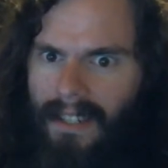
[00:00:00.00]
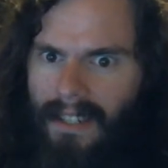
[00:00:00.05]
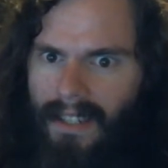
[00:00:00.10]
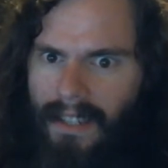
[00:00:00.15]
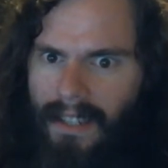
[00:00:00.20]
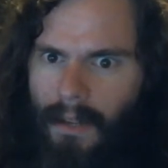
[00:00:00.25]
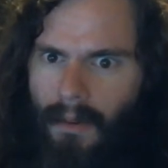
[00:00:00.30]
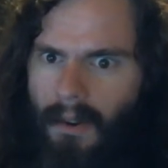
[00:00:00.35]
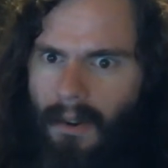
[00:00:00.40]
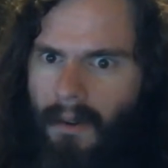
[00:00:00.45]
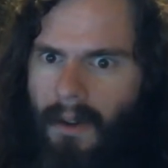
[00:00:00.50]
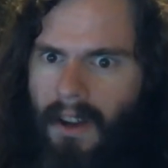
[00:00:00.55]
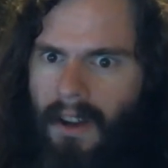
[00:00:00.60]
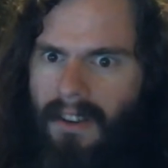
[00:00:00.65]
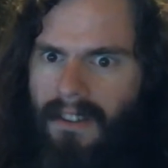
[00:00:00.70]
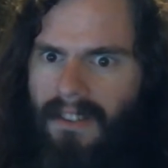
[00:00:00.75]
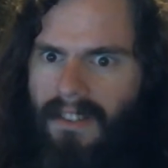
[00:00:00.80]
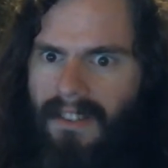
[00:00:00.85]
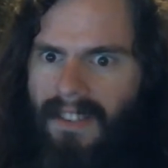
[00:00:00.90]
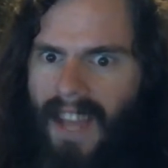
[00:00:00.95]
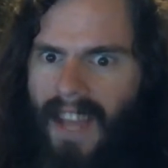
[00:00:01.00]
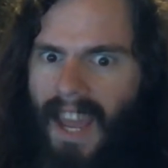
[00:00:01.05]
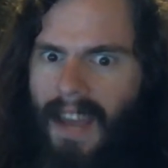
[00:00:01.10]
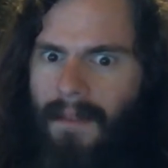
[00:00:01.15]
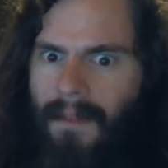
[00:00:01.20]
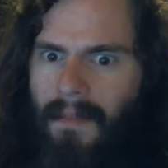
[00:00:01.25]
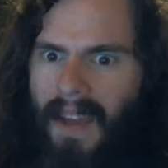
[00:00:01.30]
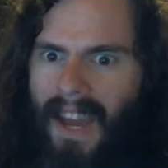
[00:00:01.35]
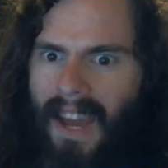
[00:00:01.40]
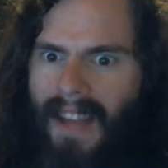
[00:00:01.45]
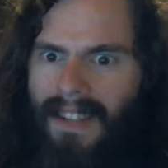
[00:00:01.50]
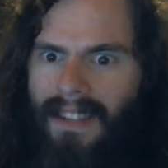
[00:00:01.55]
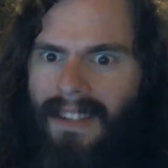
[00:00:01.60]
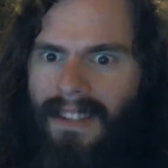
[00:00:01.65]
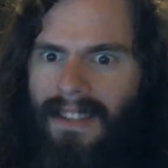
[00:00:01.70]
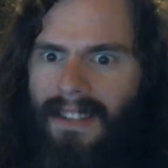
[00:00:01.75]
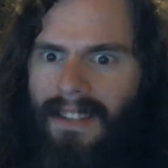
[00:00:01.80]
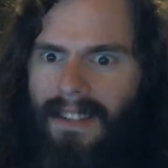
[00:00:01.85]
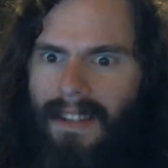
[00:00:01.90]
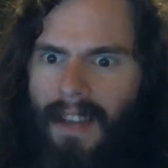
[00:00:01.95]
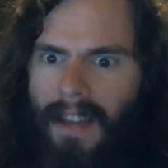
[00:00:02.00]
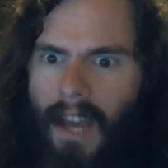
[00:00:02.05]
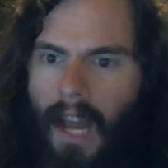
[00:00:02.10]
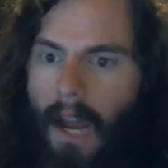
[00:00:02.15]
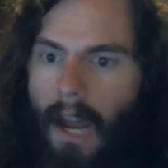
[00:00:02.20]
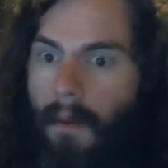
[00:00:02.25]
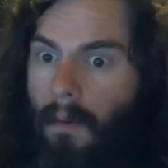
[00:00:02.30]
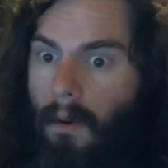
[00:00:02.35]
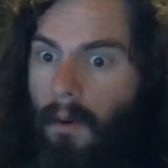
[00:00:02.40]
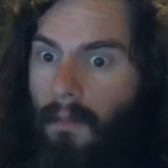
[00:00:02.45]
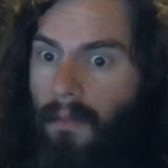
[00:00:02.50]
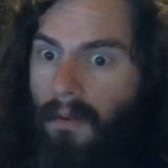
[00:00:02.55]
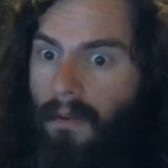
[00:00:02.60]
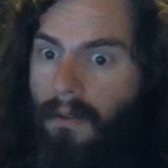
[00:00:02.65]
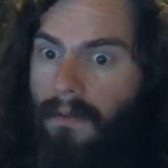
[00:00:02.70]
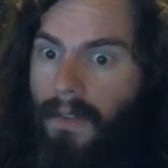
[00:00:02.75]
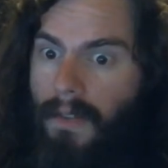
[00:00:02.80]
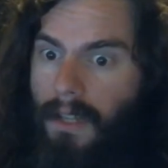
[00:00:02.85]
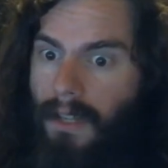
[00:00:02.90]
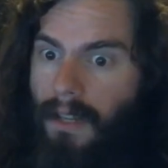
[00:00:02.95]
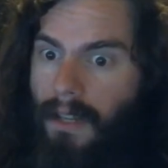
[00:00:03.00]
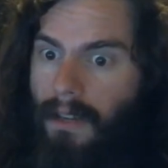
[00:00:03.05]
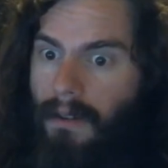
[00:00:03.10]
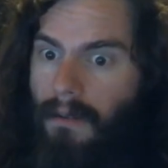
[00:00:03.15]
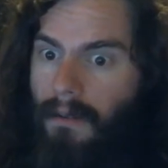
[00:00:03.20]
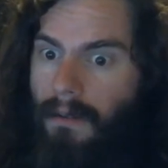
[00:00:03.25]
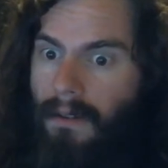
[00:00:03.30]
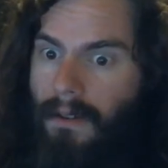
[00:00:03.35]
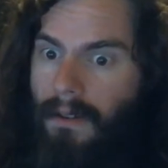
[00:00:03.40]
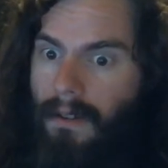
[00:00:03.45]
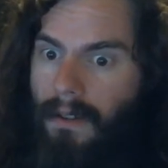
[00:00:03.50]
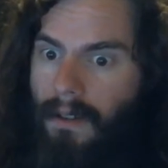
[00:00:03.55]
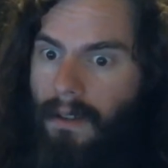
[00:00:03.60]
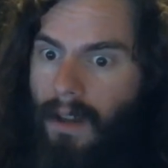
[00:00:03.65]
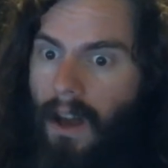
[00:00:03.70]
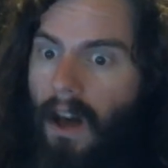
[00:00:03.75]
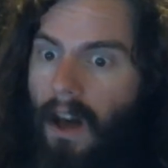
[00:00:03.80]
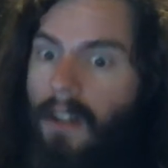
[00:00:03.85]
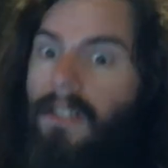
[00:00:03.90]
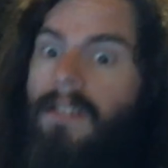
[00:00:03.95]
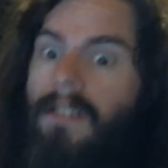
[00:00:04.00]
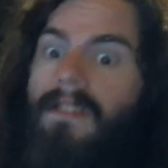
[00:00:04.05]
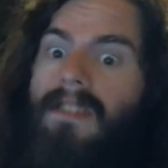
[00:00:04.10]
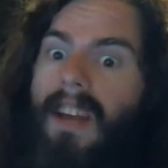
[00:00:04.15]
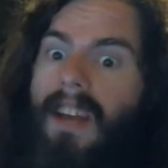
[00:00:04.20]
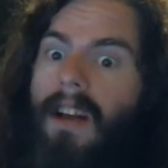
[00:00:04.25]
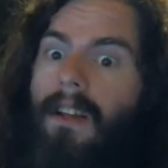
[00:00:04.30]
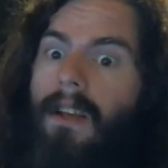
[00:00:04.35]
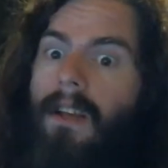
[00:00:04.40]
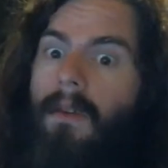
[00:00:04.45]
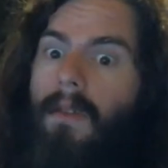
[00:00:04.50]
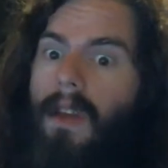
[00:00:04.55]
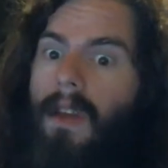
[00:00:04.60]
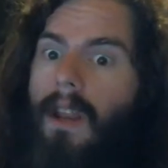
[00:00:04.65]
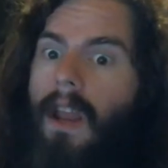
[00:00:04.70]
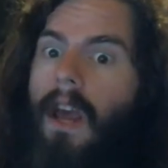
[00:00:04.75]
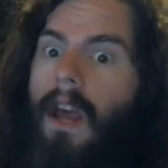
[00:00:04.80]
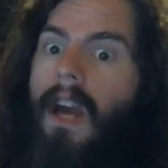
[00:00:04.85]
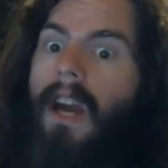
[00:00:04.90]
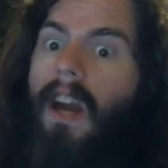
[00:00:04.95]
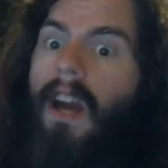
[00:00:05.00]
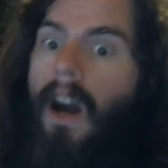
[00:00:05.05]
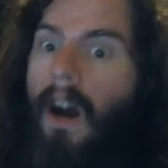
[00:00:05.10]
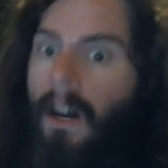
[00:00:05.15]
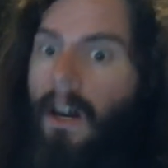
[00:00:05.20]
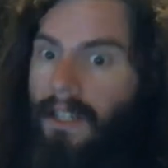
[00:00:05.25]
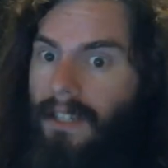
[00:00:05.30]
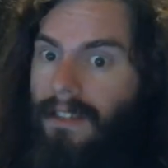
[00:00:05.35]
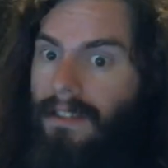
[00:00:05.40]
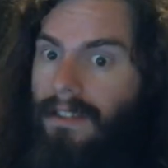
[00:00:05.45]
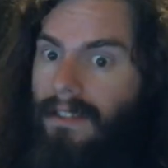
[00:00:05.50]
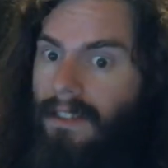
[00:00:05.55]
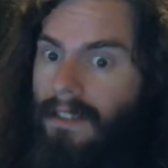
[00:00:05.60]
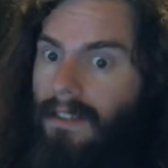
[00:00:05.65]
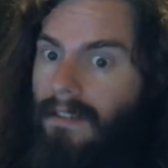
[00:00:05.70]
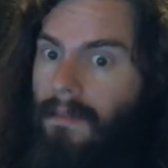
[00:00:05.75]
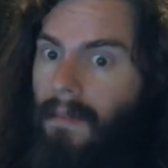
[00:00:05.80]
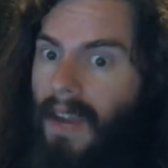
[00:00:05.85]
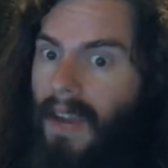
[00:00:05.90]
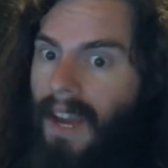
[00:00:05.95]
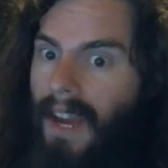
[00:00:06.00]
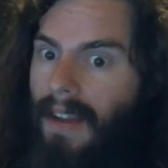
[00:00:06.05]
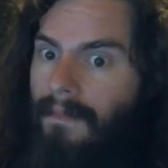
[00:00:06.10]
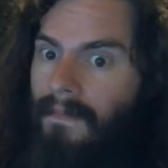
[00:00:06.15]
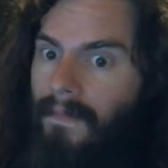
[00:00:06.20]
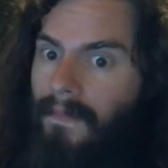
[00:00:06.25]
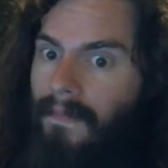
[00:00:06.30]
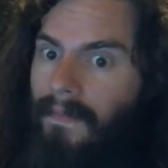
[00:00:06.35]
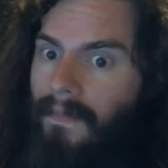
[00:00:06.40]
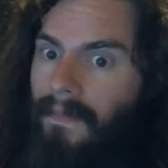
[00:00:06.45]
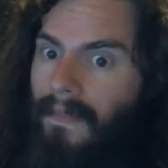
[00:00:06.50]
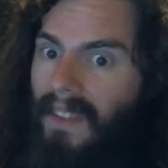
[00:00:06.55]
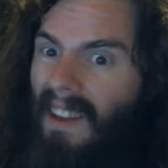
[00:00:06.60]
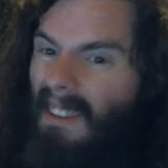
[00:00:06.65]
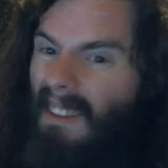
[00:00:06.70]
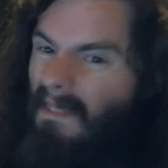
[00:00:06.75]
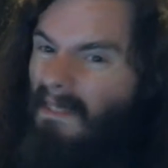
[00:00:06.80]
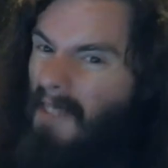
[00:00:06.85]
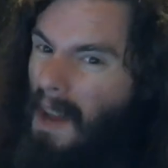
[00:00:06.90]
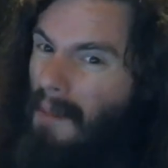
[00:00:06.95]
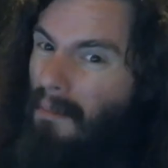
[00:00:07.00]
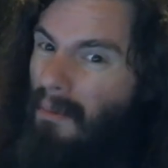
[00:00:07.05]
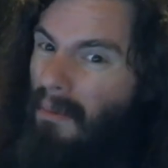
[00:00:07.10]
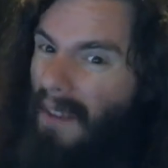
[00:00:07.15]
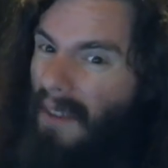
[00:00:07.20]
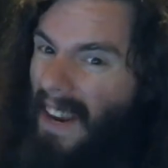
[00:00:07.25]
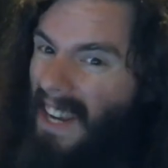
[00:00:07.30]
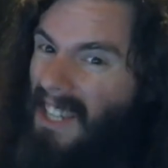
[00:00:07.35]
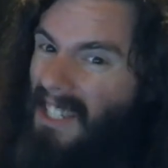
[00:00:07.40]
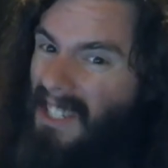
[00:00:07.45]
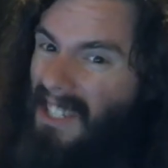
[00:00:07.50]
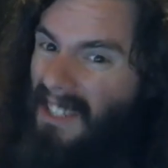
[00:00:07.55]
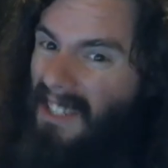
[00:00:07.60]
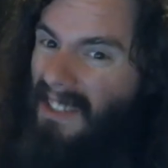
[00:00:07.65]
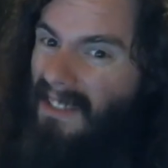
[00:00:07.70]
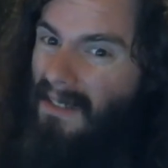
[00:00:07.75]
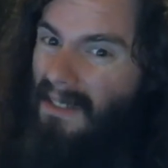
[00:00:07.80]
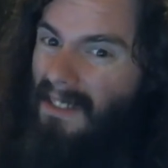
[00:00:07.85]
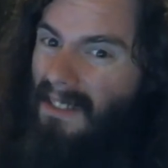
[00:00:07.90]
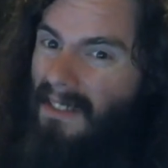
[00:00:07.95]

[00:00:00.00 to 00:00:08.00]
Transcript: you don't understand, man. And I won't prove it to you. I'll just tell you that consciousness, man, and vibrations,